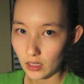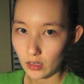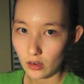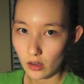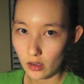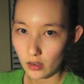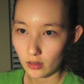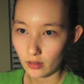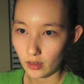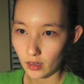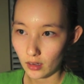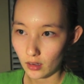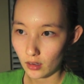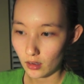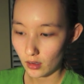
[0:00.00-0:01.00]
and not
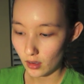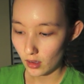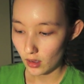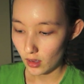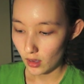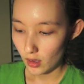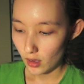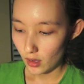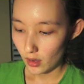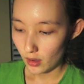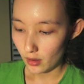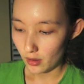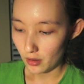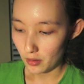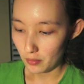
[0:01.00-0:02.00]
like
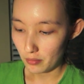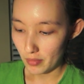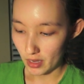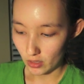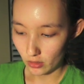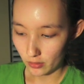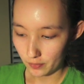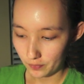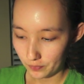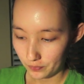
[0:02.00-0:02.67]
metal.